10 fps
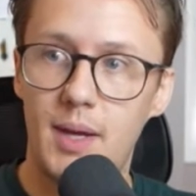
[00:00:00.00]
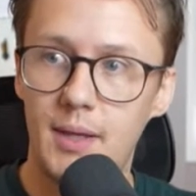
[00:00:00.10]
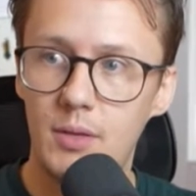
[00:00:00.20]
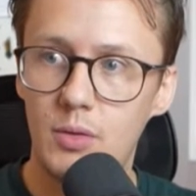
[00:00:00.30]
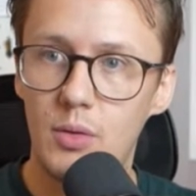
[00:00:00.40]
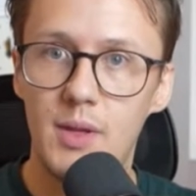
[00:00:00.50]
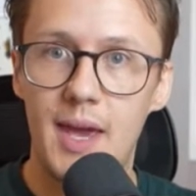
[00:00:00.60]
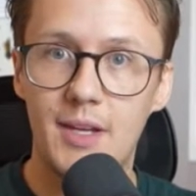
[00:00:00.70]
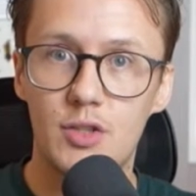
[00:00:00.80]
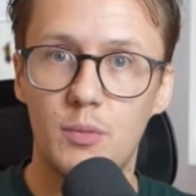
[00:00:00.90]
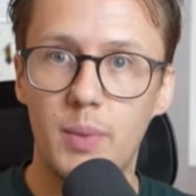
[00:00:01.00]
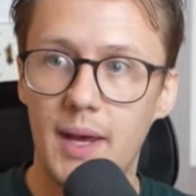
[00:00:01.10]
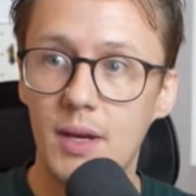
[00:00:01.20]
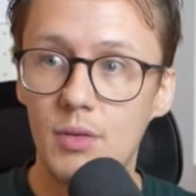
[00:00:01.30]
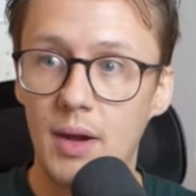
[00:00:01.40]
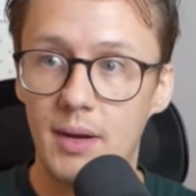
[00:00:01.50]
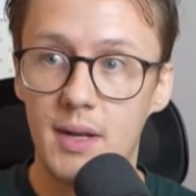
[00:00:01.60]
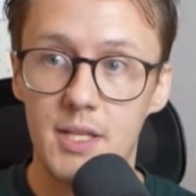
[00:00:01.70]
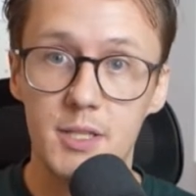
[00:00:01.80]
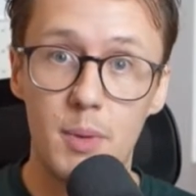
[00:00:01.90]
into the actual playground
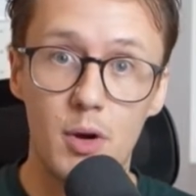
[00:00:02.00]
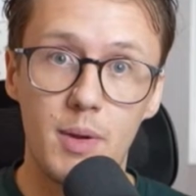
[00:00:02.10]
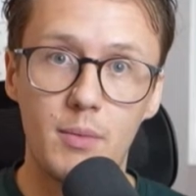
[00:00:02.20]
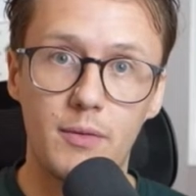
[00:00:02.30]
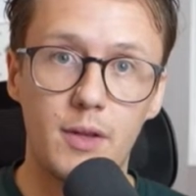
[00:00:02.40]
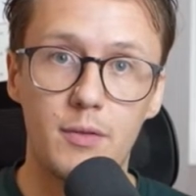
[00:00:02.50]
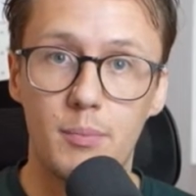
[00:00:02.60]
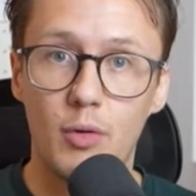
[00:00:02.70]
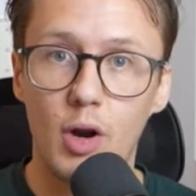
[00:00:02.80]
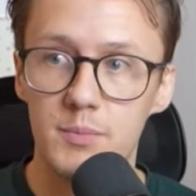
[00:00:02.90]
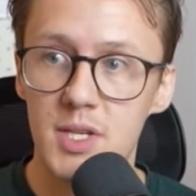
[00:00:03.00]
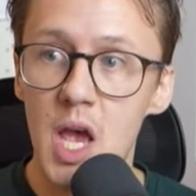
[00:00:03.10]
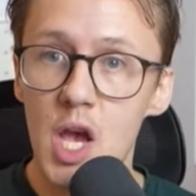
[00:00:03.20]
and experiment with different prompts,